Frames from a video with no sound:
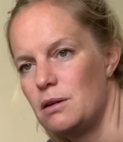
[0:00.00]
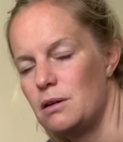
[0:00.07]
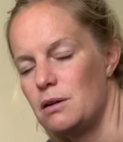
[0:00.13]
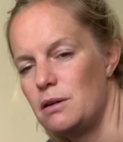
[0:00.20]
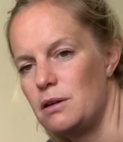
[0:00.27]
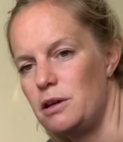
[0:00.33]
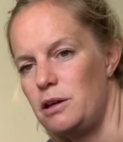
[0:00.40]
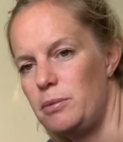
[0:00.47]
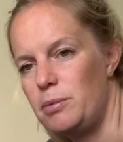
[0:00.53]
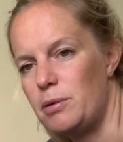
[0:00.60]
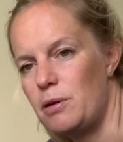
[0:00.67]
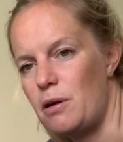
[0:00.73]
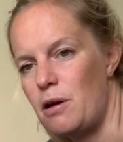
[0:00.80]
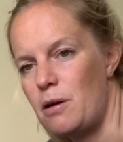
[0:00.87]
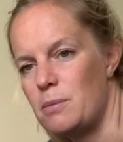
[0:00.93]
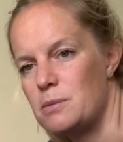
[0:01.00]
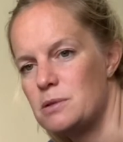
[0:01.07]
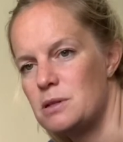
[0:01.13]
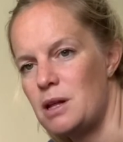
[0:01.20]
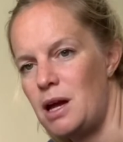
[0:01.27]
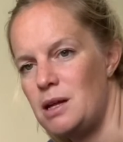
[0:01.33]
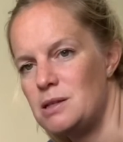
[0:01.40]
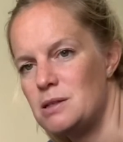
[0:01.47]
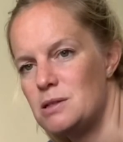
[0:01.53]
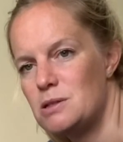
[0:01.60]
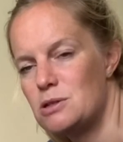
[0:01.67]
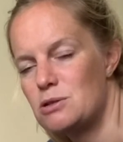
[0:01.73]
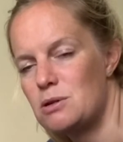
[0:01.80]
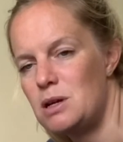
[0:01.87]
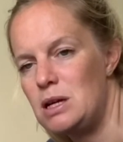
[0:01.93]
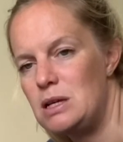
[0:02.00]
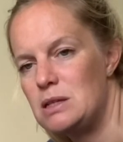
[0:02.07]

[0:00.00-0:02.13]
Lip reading: Keep your arms nice and straight.